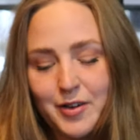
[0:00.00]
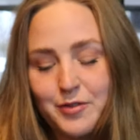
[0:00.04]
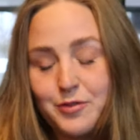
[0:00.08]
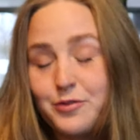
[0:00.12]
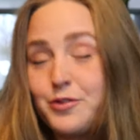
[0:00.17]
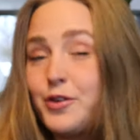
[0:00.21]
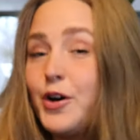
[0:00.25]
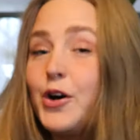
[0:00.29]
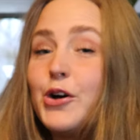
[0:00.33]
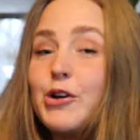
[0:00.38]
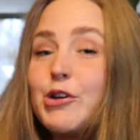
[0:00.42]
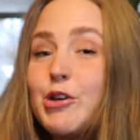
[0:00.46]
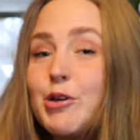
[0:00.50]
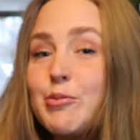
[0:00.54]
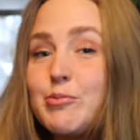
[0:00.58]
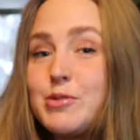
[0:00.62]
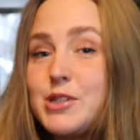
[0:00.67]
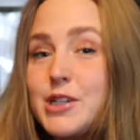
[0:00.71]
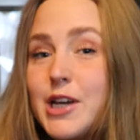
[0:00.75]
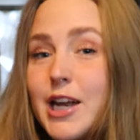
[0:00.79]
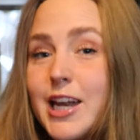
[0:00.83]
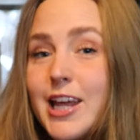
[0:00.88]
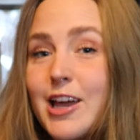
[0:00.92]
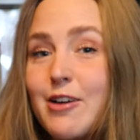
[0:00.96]
volume
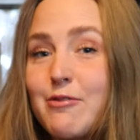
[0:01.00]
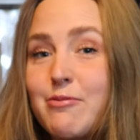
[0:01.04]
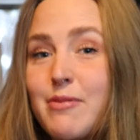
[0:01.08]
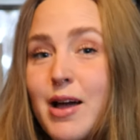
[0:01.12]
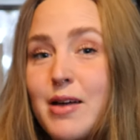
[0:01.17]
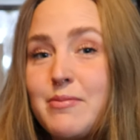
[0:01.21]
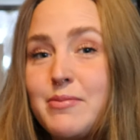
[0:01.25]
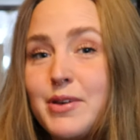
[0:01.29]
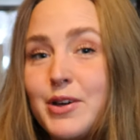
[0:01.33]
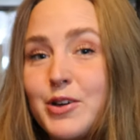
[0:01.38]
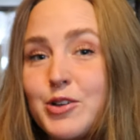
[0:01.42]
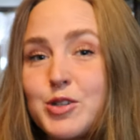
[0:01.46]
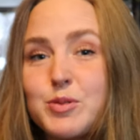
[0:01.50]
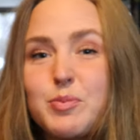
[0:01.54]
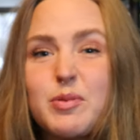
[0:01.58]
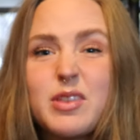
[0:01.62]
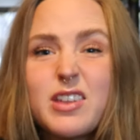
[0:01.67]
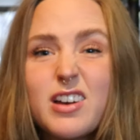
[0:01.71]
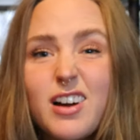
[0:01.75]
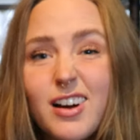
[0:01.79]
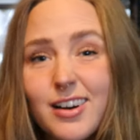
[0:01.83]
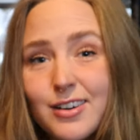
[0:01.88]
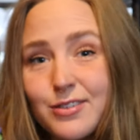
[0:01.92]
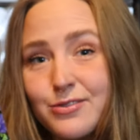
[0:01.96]
to any of my meals, but
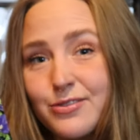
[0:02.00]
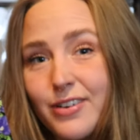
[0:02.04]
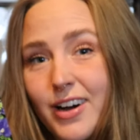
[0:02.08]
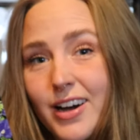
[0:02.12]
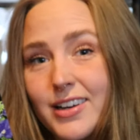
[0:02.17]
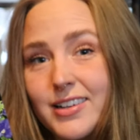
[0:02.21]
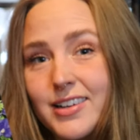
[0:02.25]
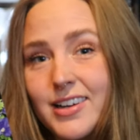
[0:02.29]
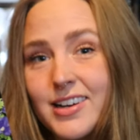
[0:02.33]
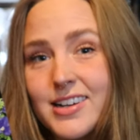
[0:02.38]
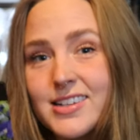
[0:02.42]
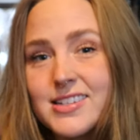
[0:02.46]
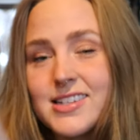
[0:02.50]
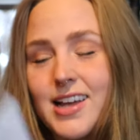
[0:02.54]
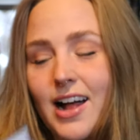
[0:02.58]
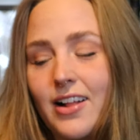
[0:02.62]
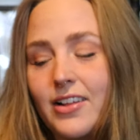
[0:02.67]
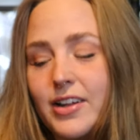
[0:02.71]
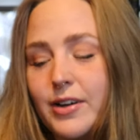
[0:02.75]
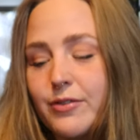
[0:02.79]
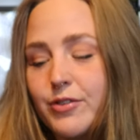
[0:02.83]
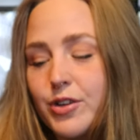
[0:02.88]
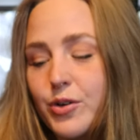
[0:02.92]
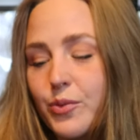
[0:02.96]
they are fun in a
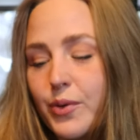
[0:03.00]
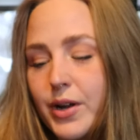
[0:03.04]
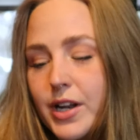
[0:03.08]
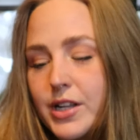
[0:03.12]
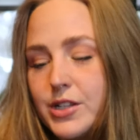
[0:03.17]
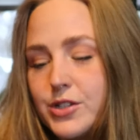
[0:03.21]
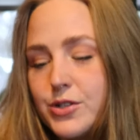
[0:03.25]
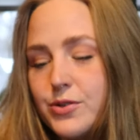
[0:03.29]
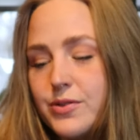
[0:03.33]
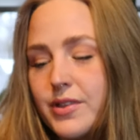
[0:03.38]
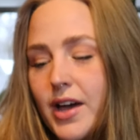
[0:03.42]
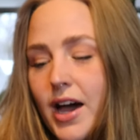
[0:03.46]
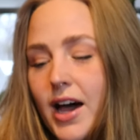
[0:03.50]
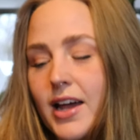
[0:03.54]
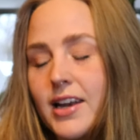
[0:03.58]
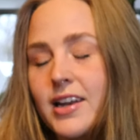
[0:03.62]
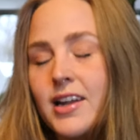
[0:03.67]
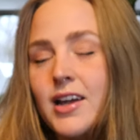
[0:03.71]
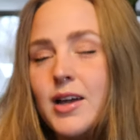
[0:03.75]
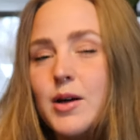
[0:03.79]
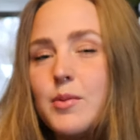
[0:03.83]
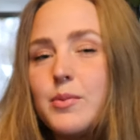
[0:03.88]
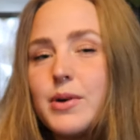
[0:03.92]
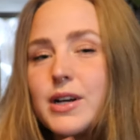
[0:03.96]
salad if you want to do that.